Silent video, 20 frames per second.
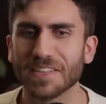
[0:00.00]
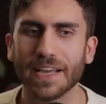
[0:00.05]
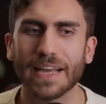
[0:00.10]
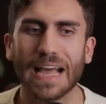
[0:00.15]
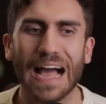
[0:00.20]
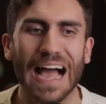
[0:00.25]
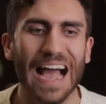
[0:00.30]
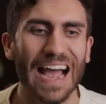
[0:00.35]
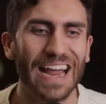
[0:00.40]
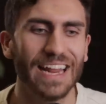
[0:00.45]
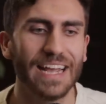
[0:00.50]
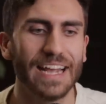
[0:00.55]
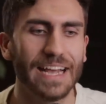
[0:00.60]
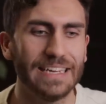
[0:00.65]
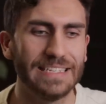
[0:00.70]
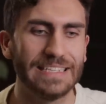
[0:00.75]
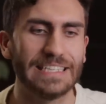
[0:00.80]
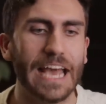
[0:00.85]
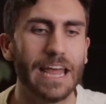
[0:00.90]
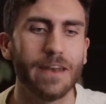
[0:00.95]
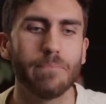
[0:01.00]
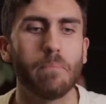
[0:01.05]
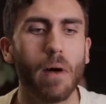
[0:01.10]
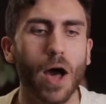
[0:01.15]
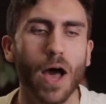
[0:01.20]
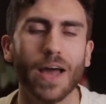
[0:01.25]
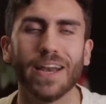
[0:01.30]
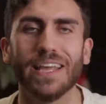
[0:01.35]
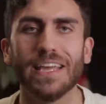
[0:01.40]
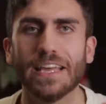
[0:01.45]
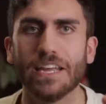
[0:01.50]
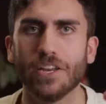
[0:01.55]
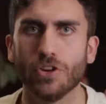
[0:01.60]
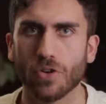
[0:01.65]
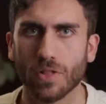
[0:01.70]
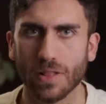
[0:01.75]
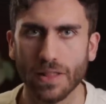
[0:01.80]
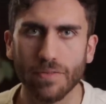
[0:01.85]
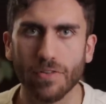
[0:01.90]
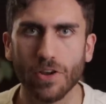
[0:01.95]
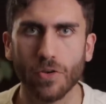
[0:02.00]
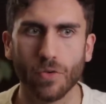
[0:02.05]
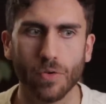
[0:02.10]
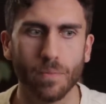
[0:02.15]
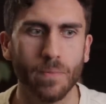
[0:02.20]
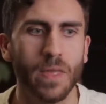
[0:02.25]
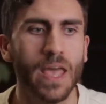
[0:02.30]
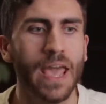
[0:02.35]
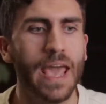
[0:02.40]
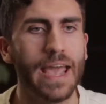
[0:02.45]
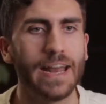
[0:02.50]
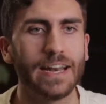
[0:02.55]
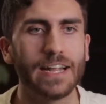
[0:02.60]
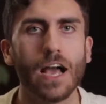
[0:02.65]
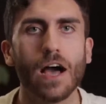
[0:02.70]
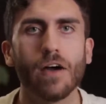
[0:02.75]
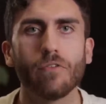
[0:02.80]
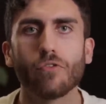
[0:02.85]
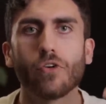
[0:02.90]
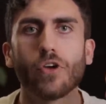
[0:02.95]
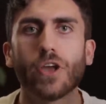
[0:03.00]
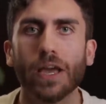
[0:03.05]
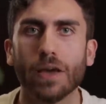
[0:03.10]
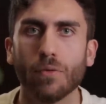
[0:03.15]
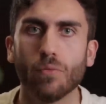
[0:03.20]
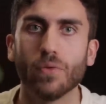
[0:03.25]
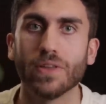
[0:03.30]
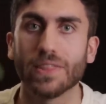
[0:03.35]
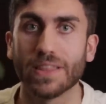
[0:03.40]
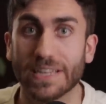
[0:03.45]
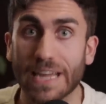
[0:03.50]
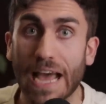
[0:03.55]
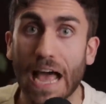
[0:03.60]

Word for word: It's like hiding a dead body in your living room and covering it with a